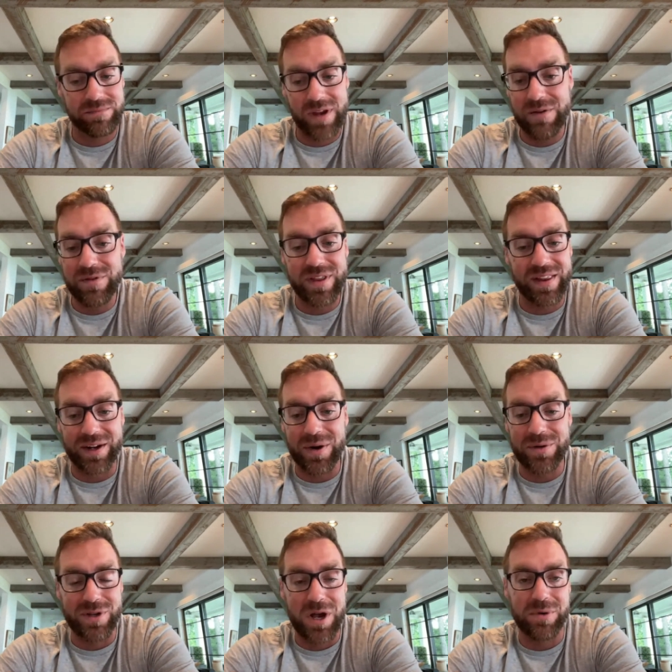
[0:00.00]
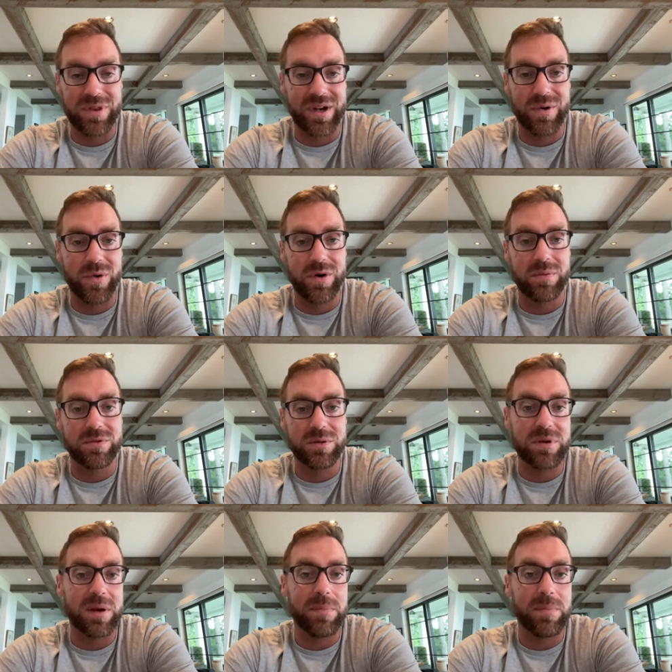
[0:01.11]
everything that goes along with it in order to be a